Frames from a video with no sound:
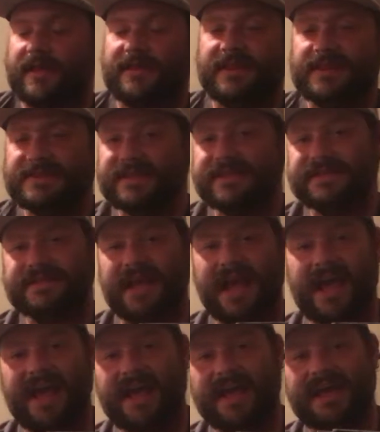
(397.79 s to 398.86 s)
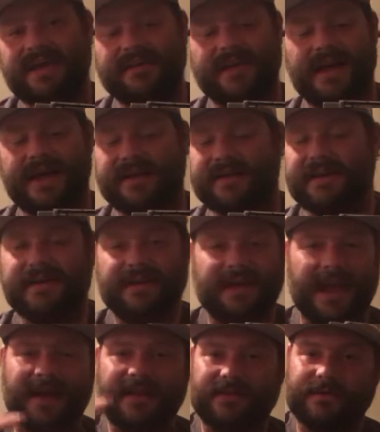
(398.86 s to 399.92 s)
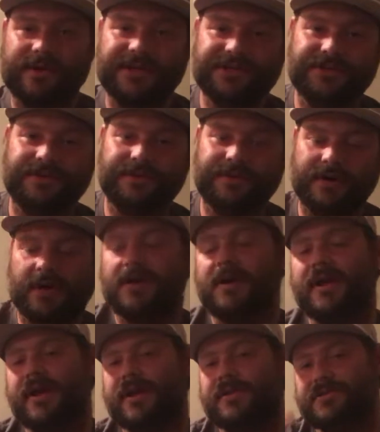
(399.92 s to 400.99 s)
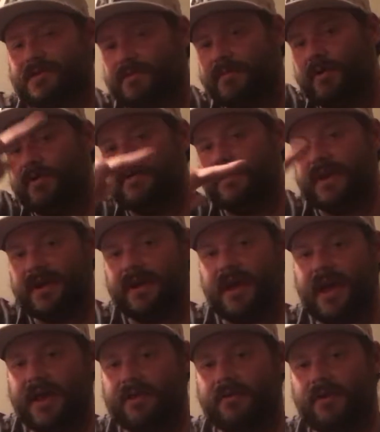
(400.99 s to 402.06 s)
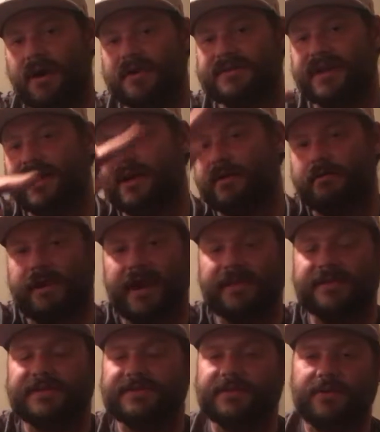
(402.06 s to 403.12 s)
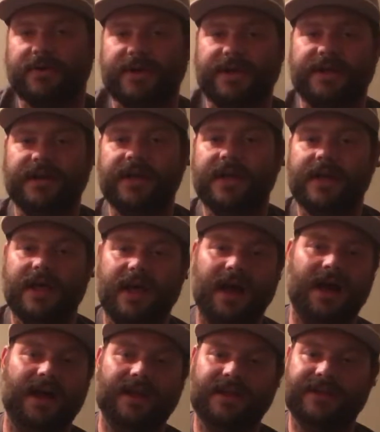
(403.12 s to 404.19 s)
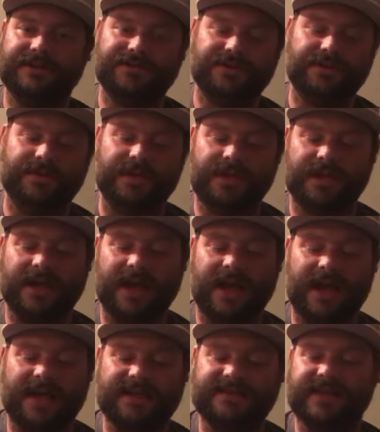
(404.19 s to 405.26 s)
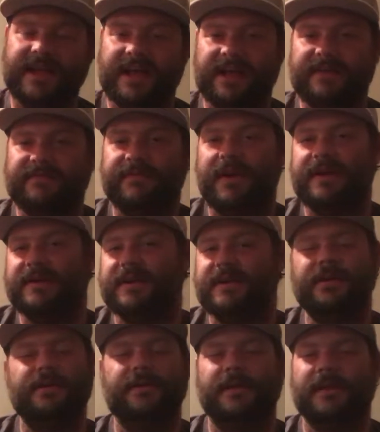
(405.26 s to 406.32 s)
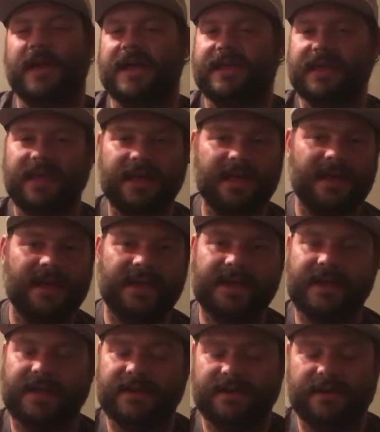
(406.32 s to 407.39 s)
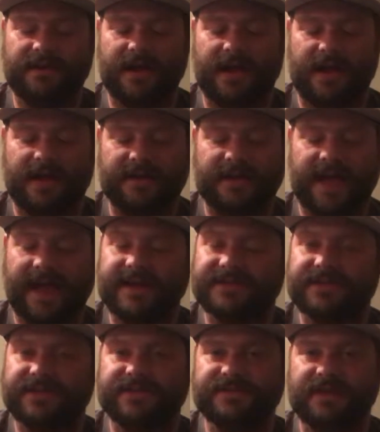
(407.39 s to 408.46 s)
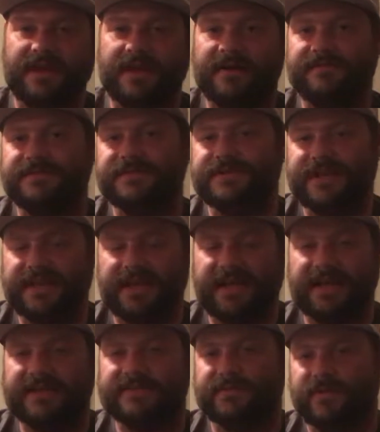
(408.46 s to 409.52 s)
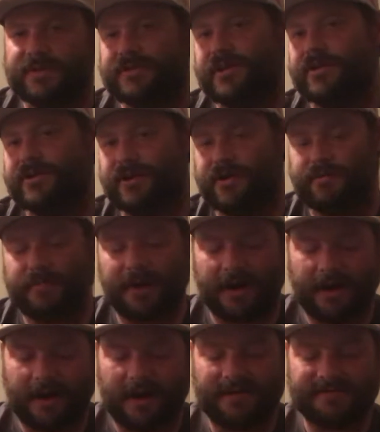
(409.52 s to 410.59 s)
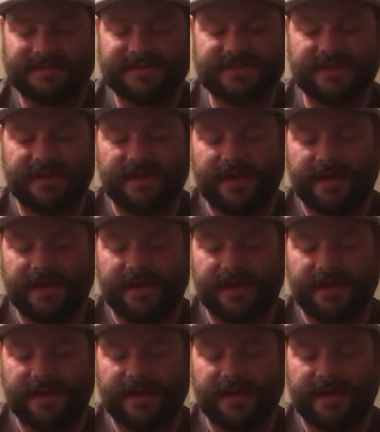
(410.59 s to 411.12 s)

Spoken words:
This is a like gallery shooter. You're moving a crosshair around the screen and shooting guys and finding, you know, like hidden caches of CDs, which are your bombs.